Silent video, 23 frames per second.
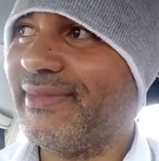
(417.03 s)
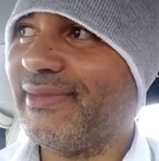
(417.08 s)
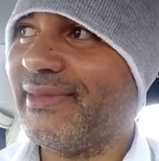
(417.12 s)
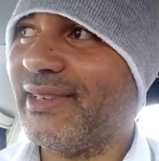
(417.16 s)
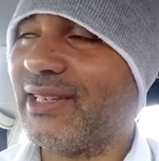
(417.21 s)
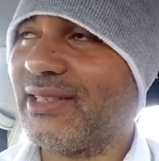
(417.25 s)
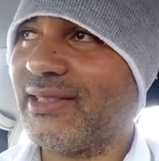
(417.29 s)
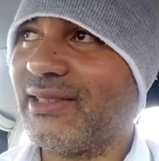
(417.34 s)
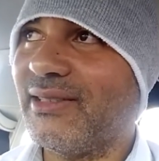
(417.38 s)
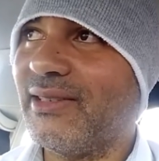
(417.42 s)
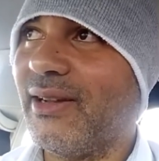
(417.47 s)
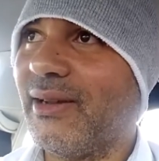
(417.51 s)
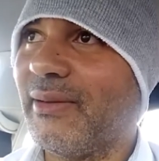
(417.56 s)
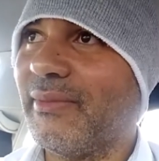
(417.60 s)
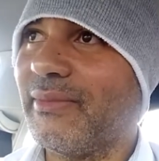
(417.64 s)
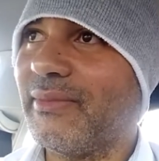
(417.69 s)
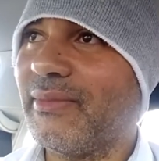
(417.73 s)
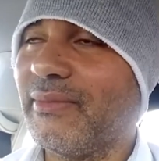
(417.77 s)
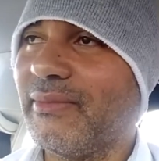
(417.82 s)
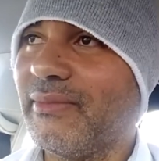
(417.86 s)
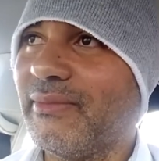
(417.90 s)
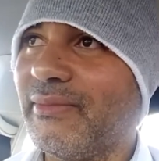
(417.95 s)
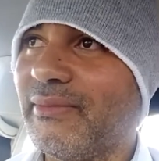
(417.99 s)
it's
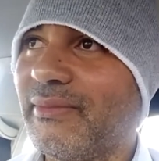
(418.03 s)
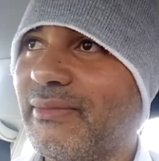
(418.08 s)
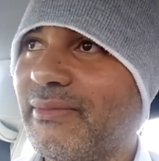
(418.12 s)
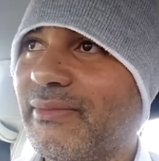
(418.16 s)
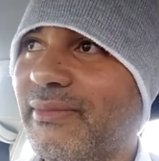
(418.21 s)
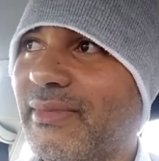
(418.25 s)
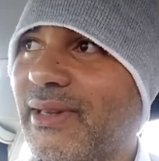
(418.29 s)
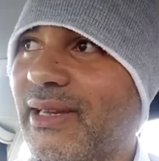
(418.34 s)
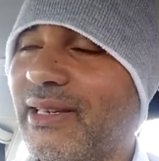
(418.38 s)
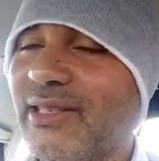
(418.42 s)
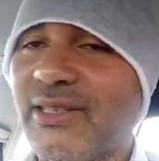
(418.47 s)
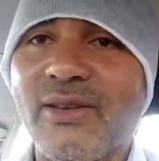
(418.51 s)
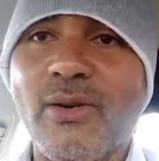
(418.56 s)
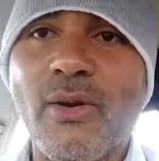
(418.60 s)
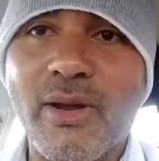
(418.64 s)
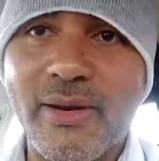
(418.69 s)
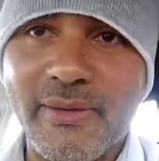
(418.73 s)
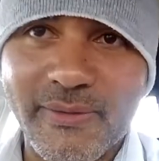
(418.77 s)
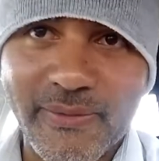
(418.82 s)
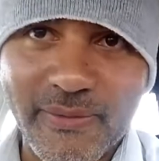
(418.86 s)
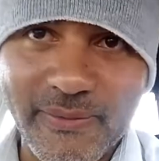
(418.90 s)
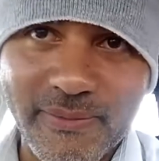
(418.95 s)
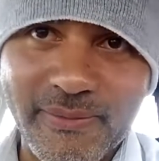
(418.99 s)

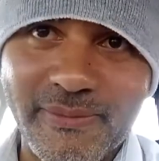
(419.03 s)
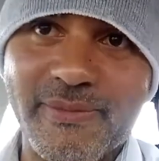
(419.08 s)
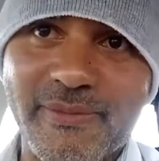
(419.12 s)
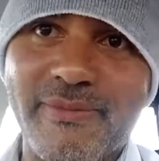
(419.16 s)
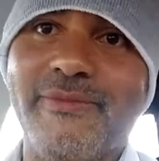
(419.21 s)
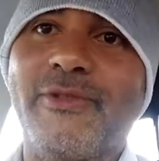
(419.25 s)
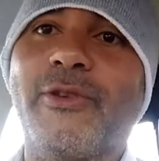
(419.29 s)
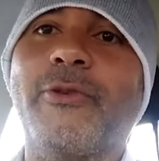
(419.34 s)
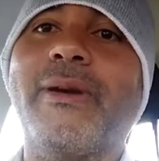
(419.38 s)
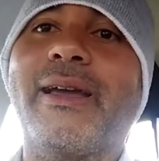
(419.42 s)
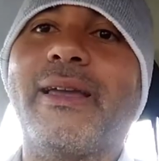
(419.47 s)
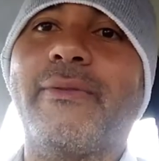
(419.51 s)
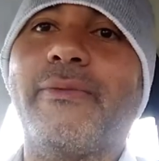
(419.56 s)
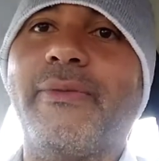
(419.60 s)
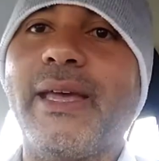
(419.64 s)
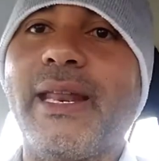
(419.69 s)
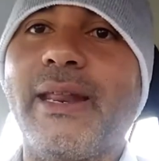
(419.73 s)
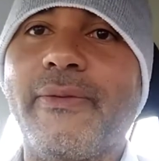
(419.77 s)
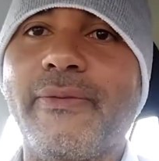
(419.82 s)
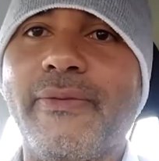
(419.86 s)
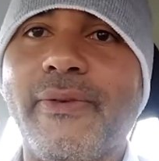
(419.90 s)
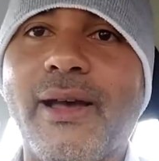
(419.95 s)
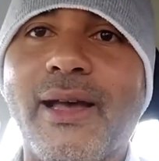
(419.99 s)
gone
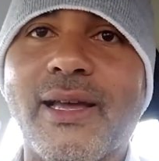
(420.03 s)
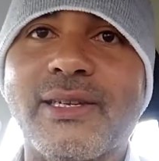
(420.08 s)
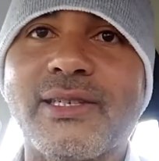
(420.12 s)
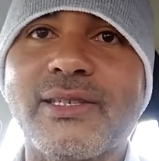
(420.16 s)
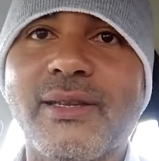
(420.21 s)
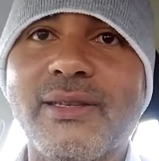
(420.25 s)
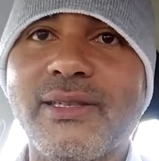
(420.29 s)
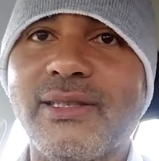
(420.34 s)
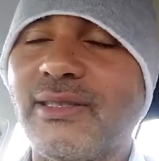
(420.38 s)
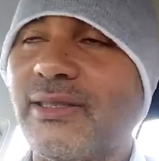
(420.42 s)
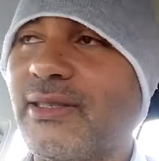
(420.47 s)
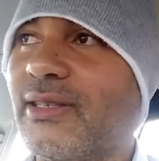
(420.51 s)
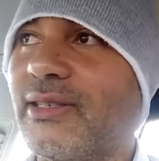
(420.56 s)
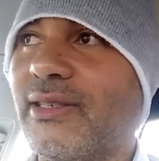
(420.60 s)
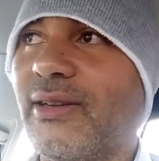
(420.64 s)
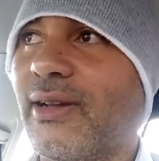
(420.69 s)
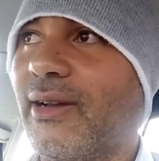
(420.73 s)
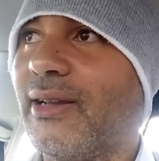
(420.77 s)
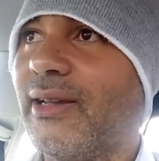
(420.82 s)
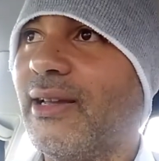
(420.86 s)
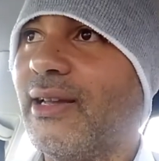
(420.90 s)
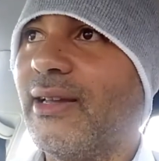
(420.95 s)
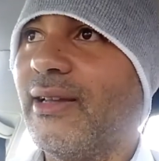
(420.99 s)
very fast. It's just not